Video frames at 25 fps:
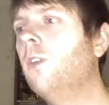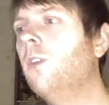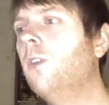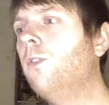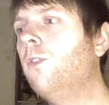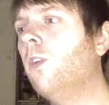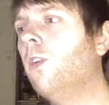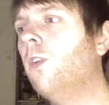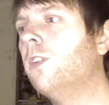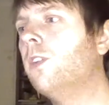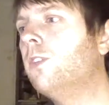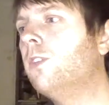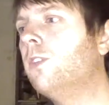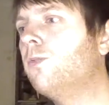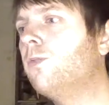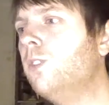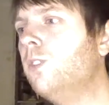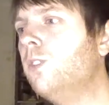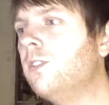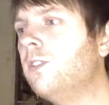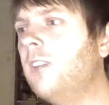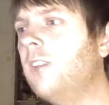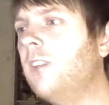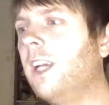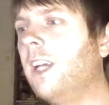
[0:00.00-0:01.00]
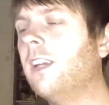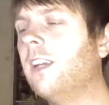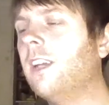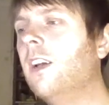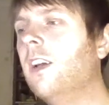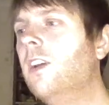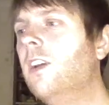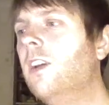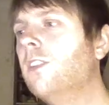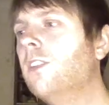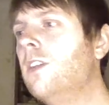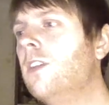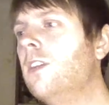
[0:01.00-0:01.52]
4th is Fruit Snake.
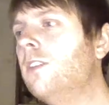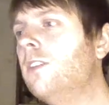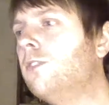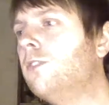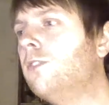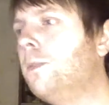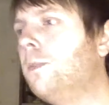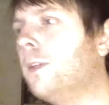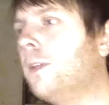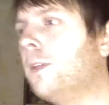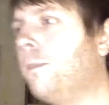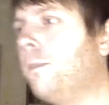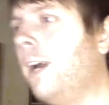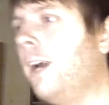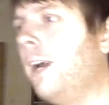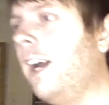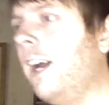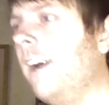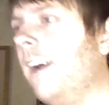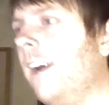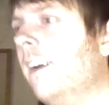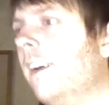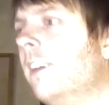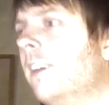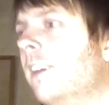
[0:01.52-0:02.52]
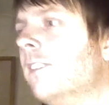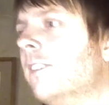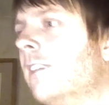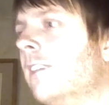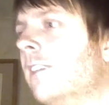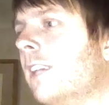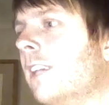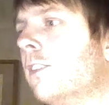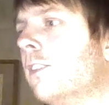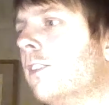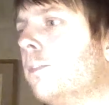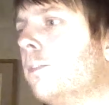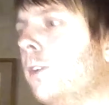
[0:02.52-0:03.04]
3rd is Rupert the Bear.
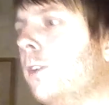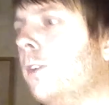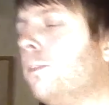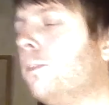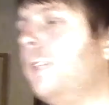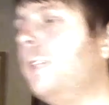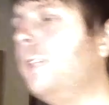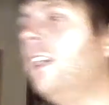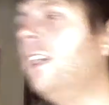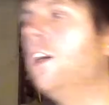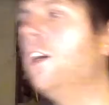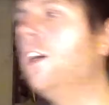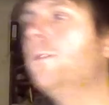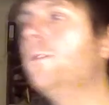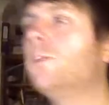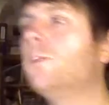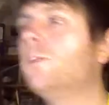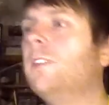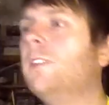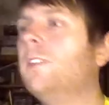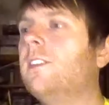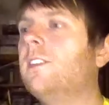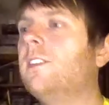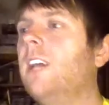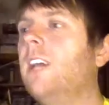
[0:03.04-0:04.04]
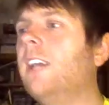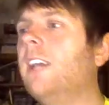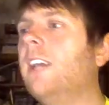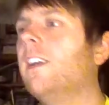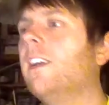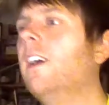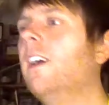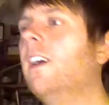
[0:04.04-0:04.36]
2nd is Spells B. Herdmans with a Z,